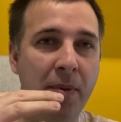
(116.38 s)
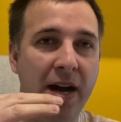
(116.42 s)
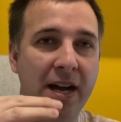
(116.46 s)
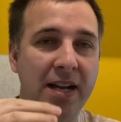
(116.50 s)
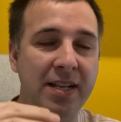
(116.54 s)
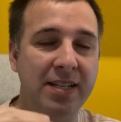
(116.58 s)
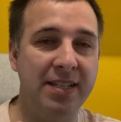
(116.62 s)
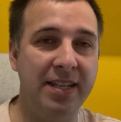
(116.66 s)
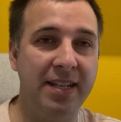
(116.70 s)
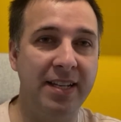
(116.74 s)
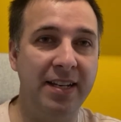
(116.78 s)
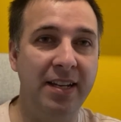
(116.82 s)

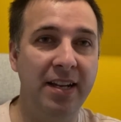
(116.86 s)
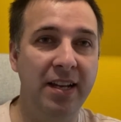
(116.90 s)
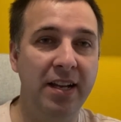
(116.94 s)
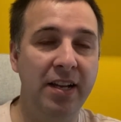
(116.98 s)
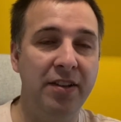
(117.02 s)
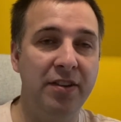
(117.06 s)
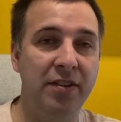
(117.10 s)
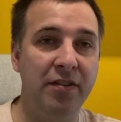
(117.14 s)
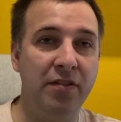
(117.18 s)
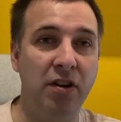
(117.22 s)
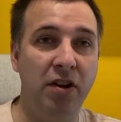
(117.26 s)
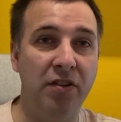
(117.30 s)
as in
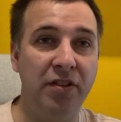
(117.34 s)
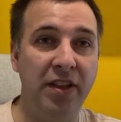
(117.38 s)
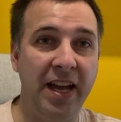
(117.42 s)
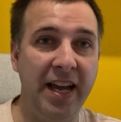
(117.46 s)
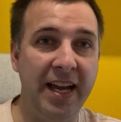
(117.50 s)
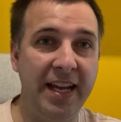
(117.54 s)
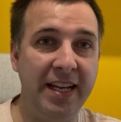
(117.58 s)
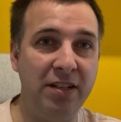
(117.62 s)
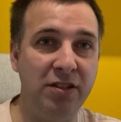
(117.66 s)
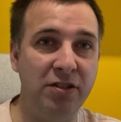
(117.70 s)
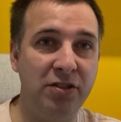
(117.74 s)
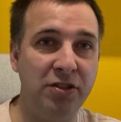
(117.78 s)
they've got the
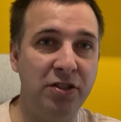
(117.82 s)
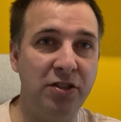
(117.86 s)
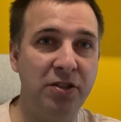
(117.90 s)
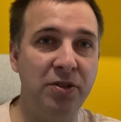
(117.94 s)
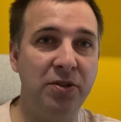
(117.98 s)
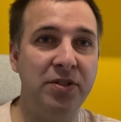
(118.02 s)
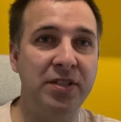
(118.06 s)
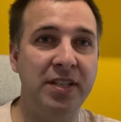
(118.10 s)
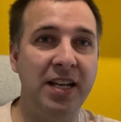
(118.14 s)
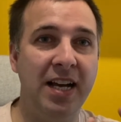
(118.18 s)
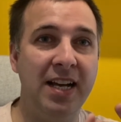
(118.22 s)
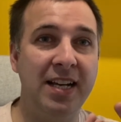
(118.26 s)

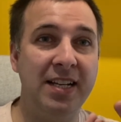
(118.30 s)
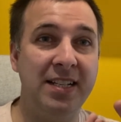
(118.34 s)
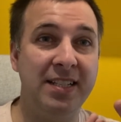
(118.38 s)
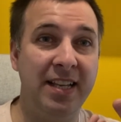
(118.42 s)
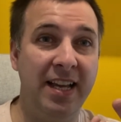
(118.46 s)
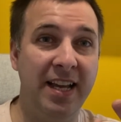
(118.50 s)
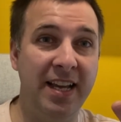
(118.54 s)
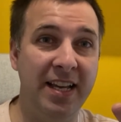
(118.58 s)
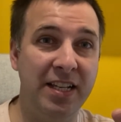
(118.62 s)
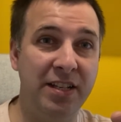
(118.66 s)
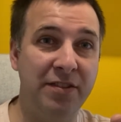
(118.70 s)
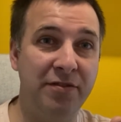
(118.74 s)
H2 tags, the
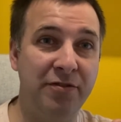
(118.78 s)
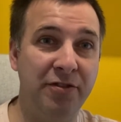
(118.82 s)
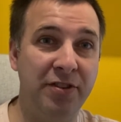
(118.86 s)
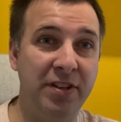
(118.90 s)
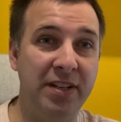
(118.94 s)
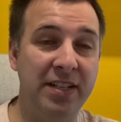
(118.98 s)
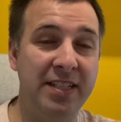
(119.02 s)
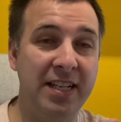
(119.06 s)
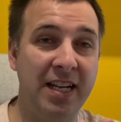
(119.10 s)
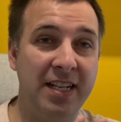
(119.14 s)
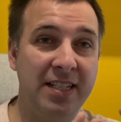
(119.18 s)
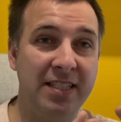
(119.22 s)

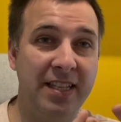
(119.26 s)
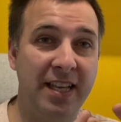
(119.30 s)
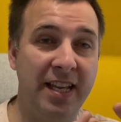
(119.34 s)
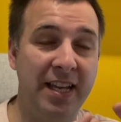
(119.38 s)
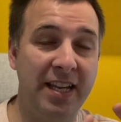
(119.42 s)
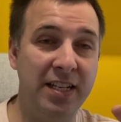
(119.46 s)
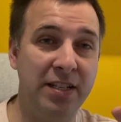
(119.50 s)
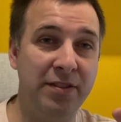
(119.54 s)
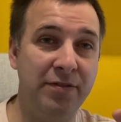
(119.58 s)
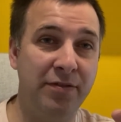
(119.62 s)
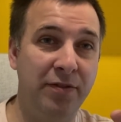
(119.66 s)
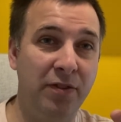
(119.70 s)
H3 tags, the
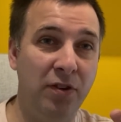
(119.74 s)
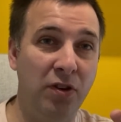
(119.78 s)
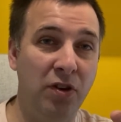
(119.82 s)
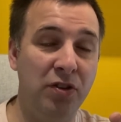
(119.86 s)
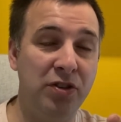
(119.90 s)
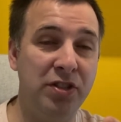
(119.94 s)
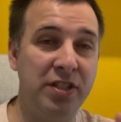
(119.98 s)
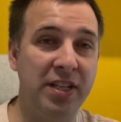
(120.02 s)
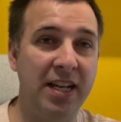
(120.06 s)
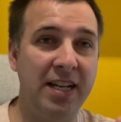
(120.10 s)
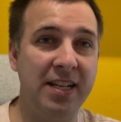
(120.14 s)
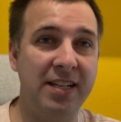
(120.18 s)

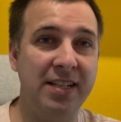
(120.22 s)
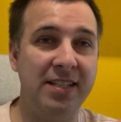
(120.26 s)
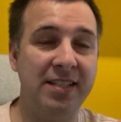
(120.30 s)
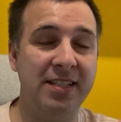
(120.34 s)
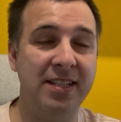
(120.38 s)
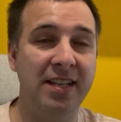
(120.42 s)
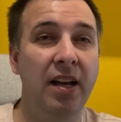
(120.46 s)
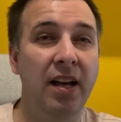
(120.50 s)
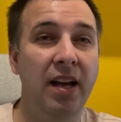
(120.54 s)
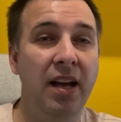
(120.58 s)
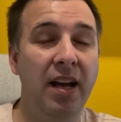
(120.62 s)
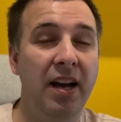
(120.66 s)
H4
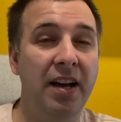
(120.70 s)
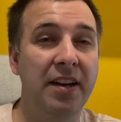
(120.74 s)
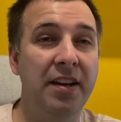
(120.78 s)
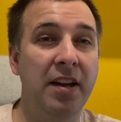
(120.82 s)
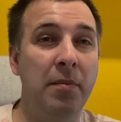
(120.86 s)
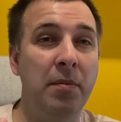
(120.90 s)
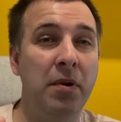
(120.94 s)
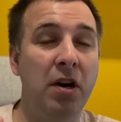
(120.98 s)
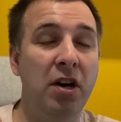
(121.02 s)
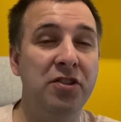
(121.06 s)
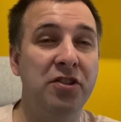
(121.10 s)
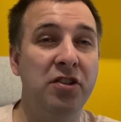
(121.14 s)
tags. And
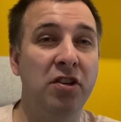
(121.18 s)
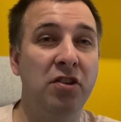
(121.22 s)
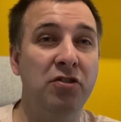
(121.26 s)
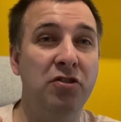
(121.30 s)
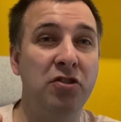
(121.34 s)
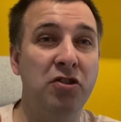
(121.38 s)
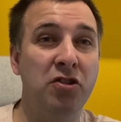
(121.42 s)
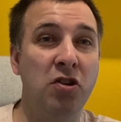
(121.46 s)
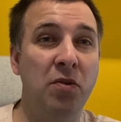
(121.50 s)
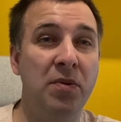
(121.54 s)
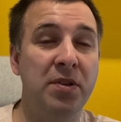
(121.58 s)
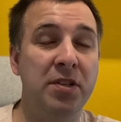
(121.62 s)
I'm also
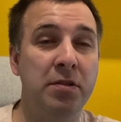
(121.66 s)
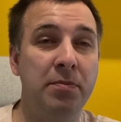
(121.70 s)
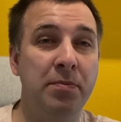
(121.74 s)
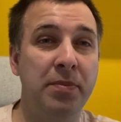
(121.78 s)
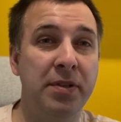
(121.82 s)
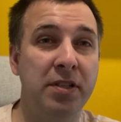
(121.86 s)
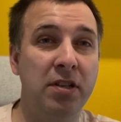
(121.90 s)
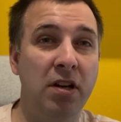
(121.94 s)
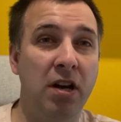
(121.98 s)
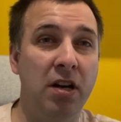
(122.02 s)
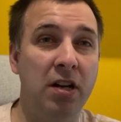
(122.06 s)
just going to be talking